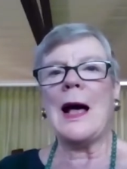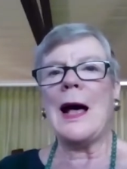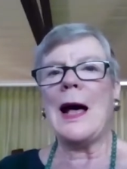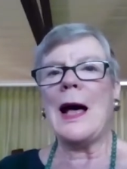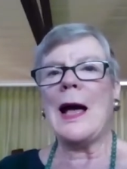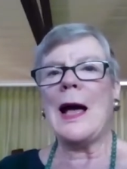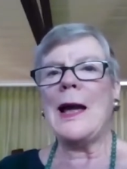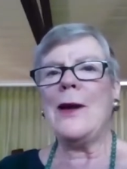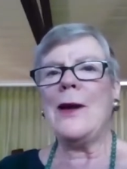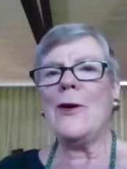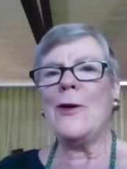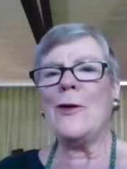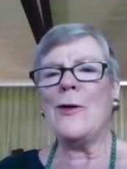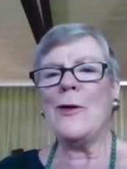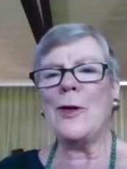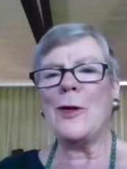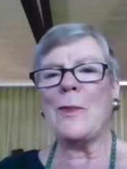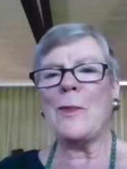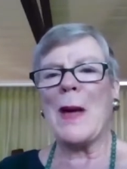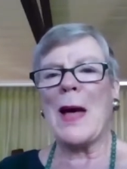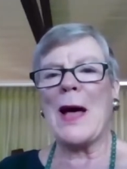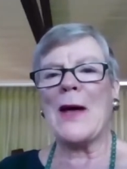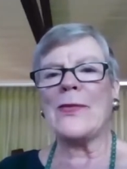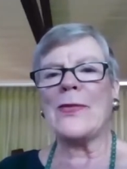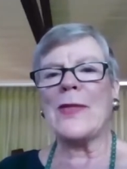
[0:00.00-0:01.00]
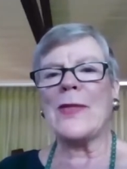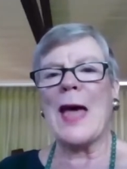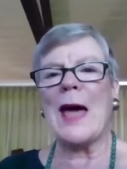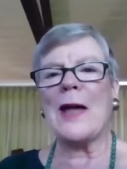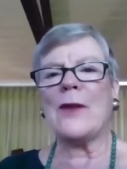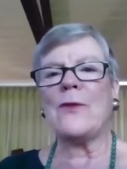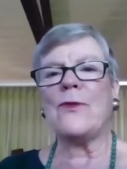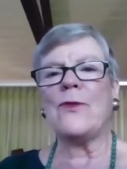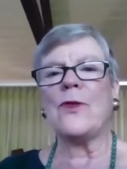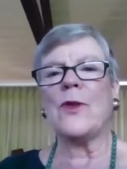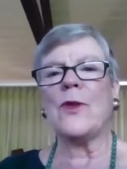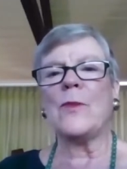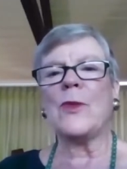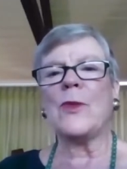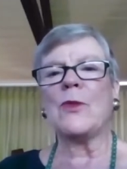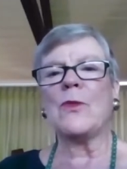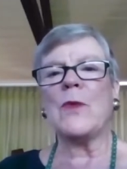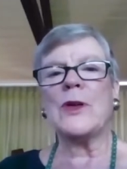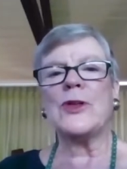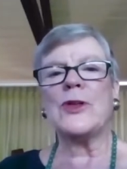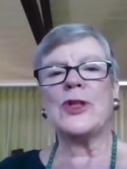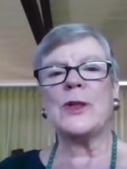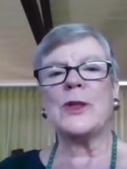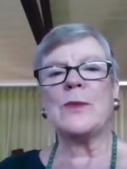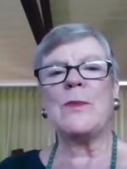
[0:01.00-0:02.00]
I heard about that from the
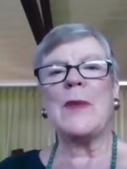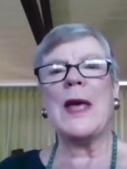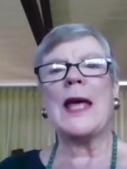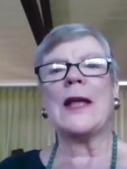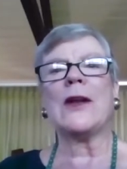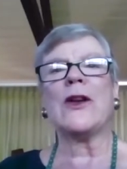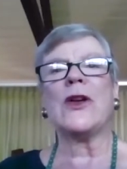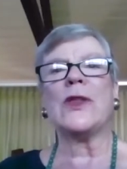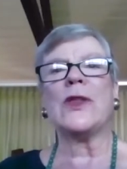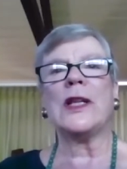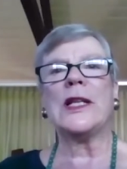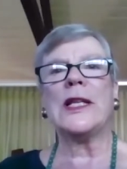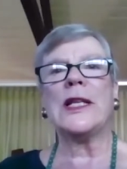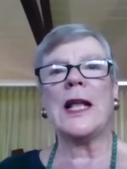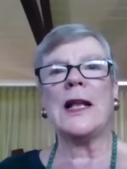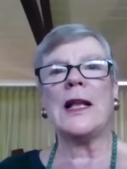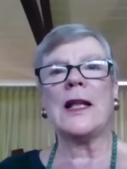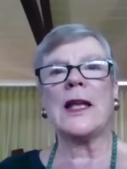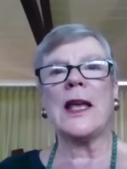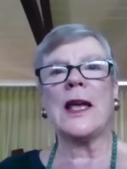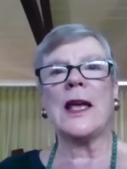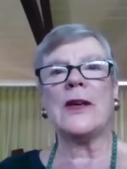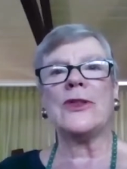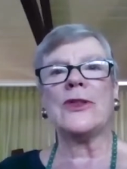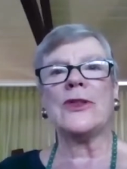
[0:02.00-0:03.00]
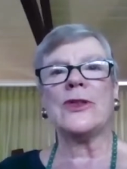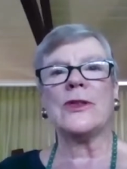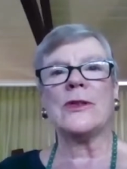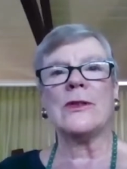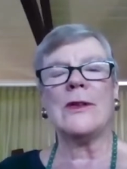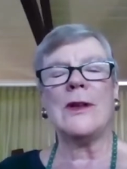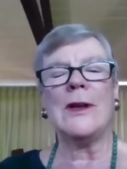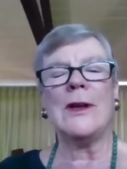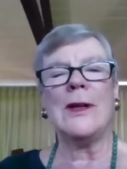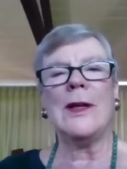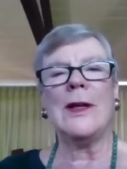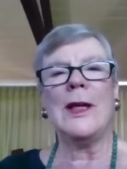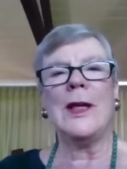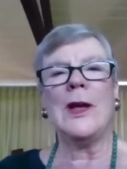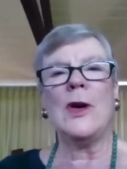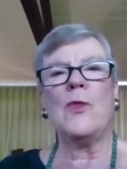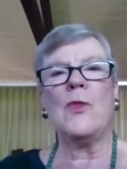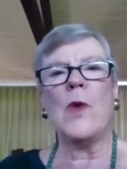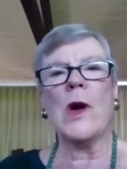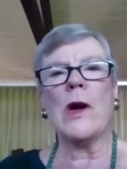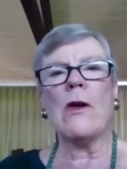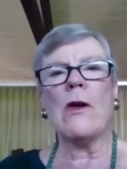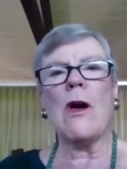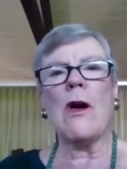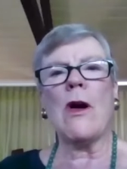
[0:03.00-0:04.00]
Russian men on the delegation.
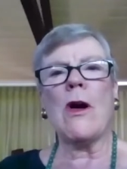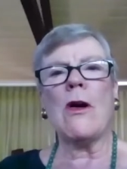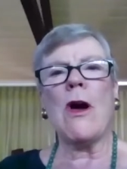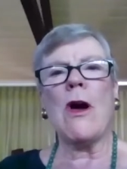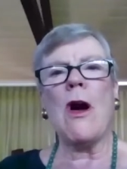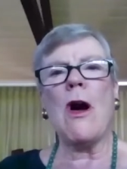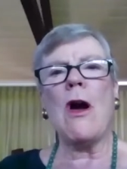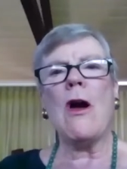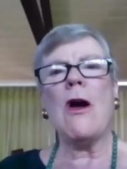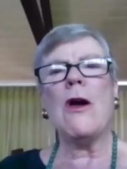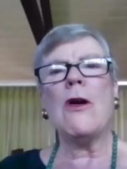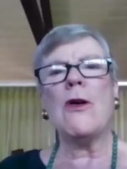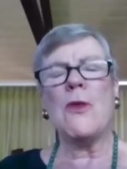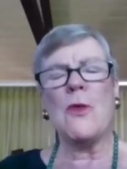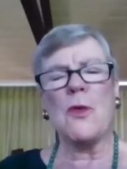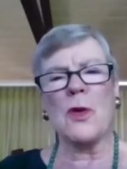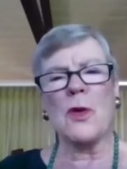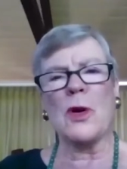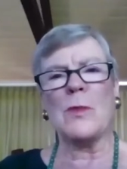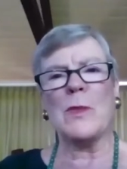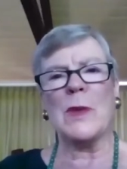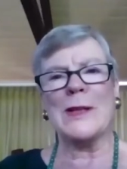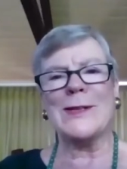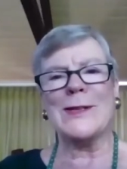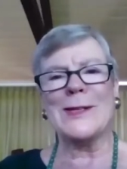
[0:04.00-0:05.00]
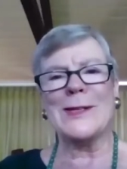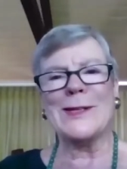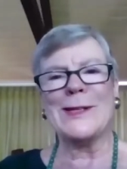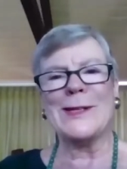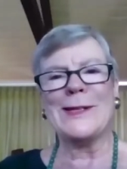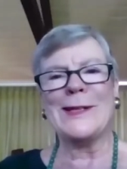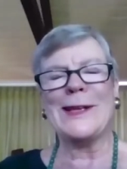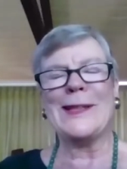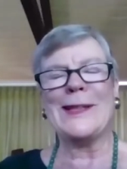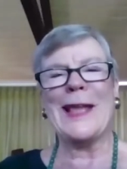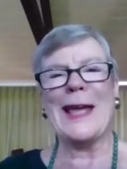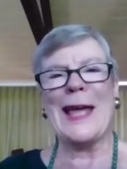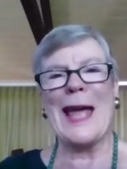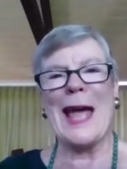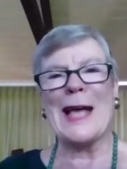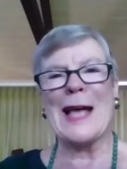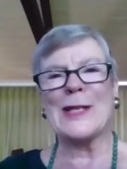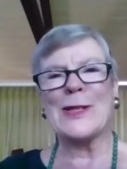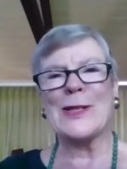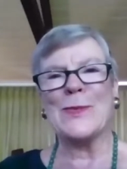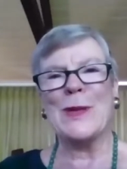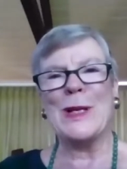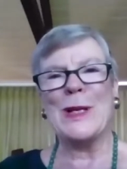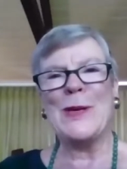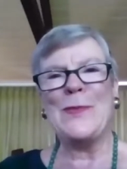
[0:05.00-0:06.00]
Where are our ornaments? They
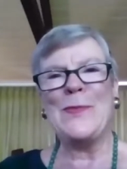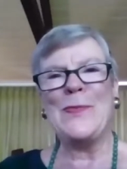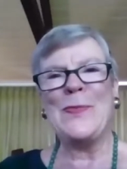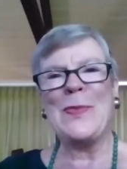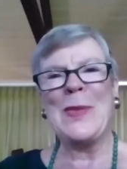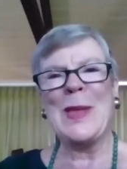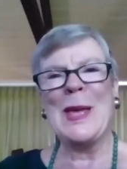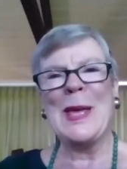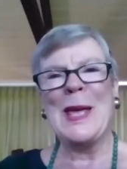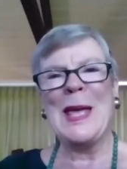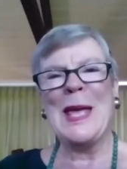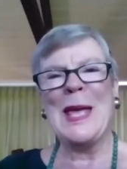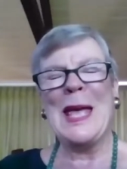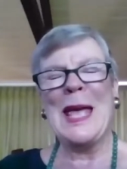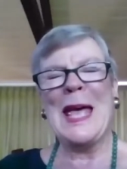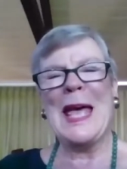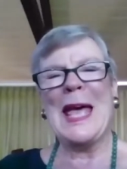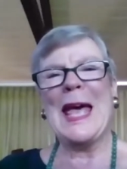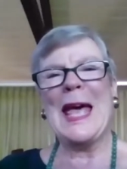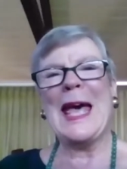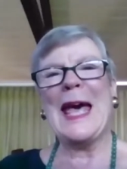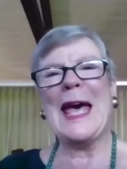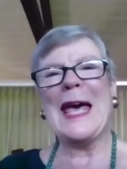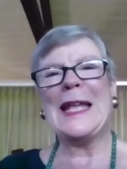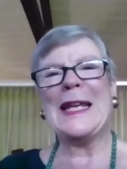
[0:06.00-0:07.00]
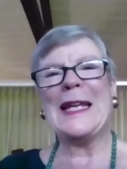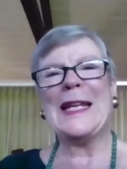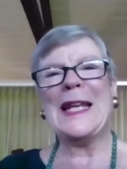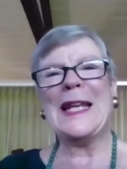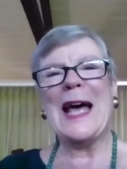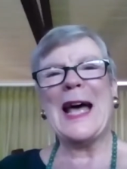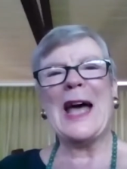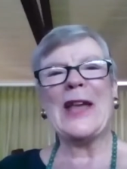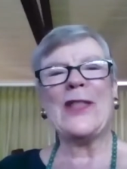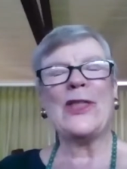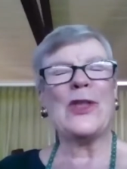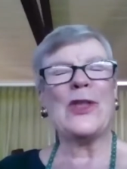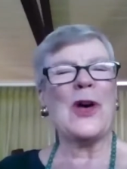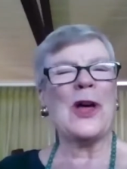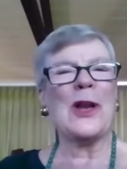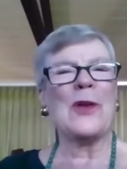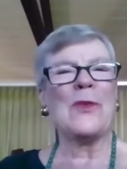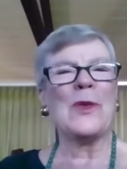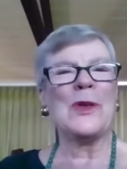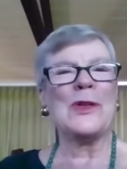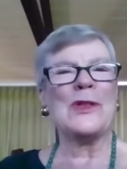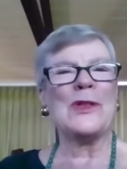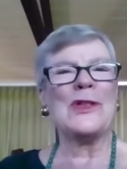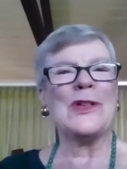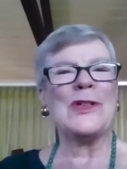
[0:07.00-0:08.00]
asked me. And I thought
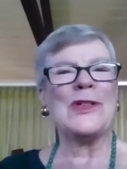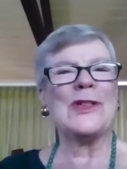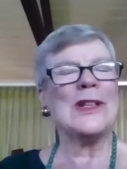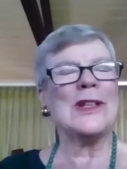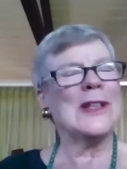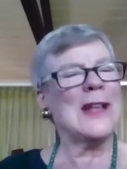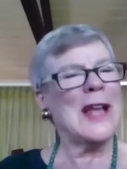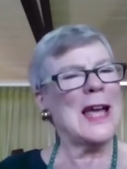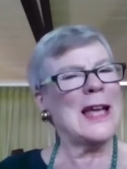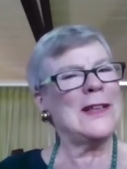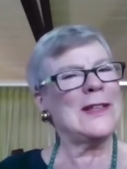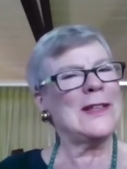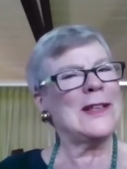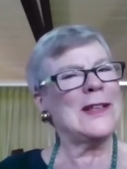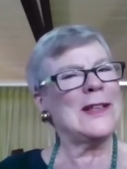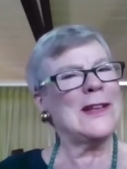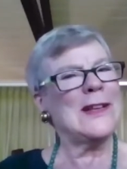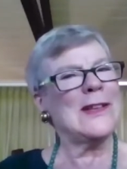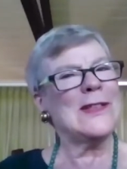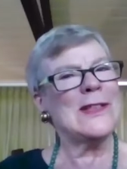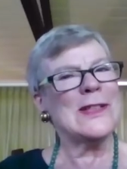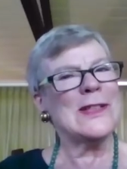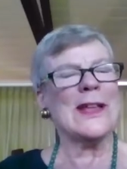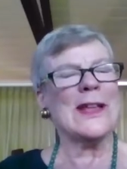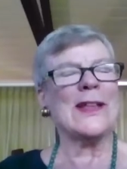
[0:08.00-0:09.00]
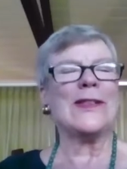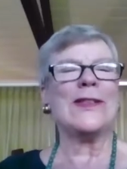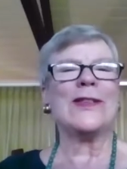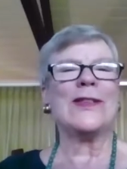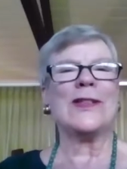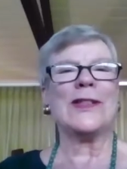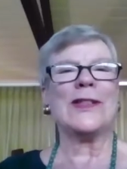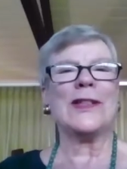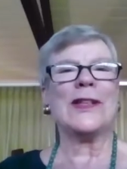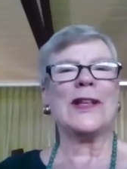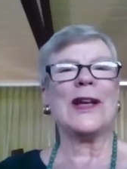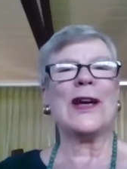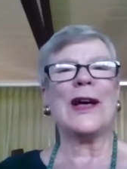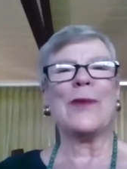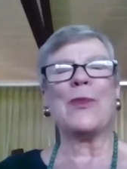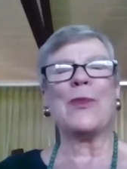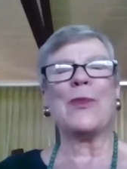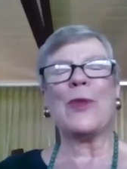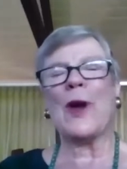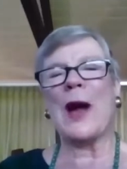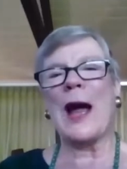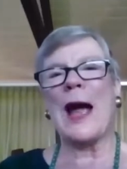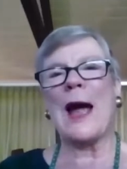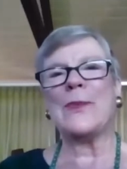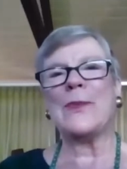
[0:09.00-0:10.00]
it was just a nice little sense, uh,
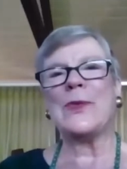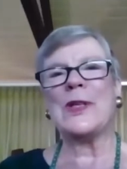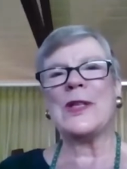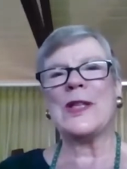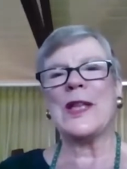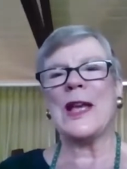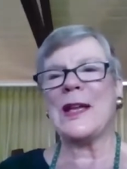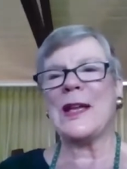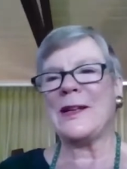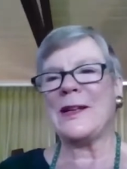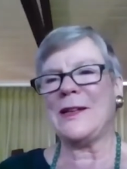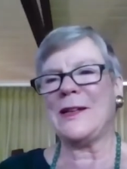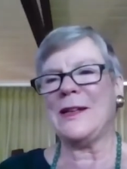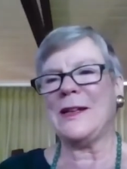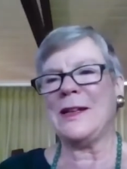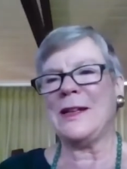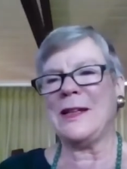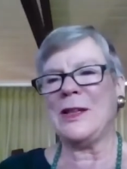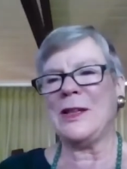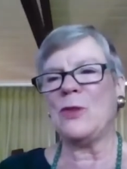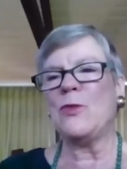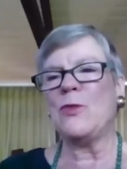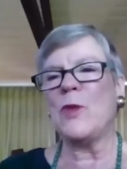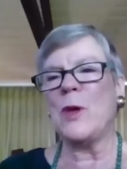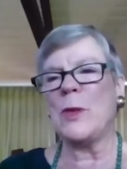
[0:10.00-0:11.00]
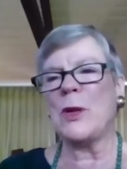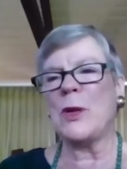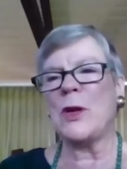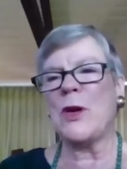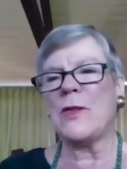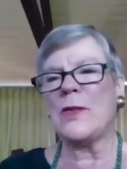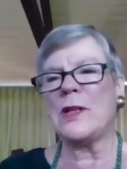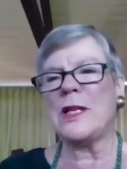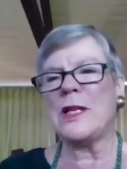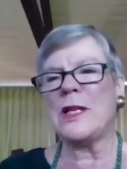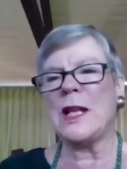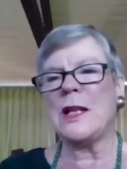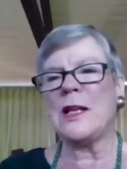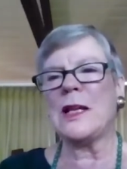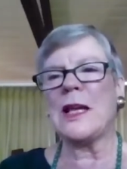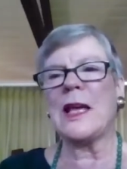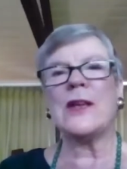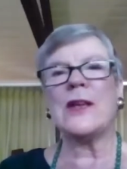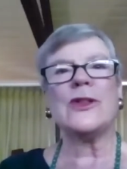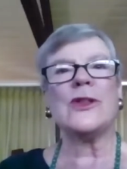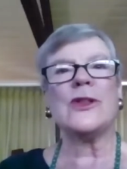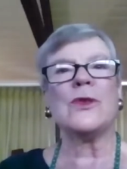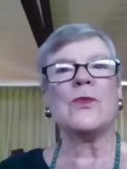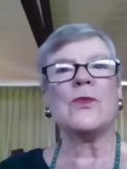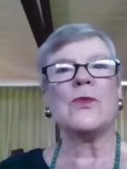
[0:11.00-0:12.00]
perhaps, that the women on the
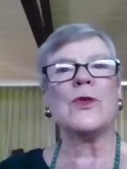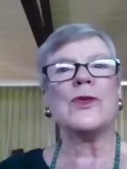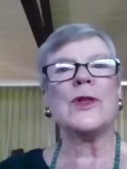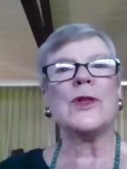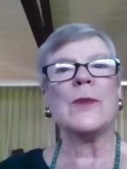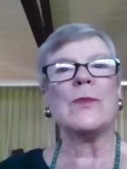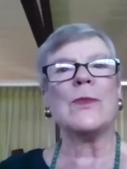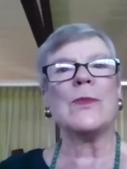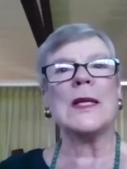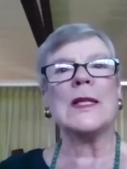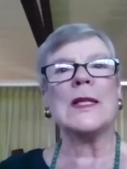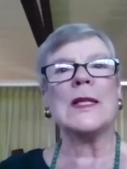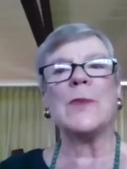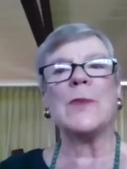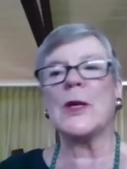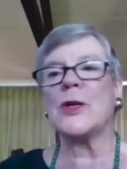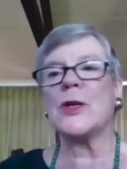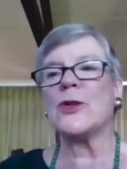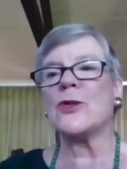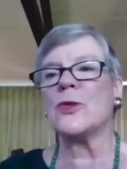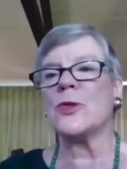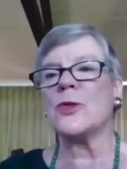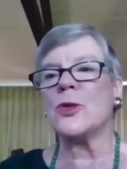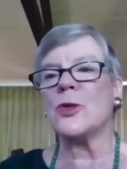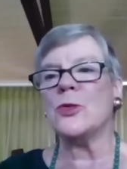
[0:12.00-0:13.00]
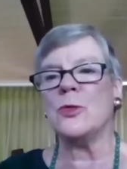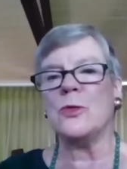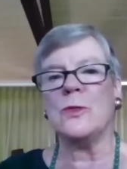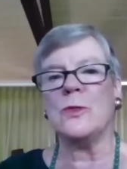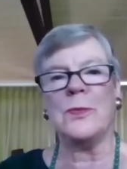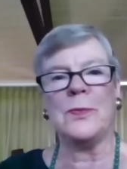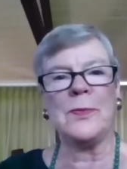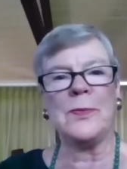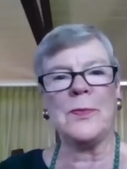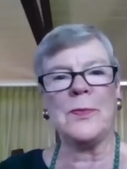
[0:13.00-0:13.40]
delegation were something special too.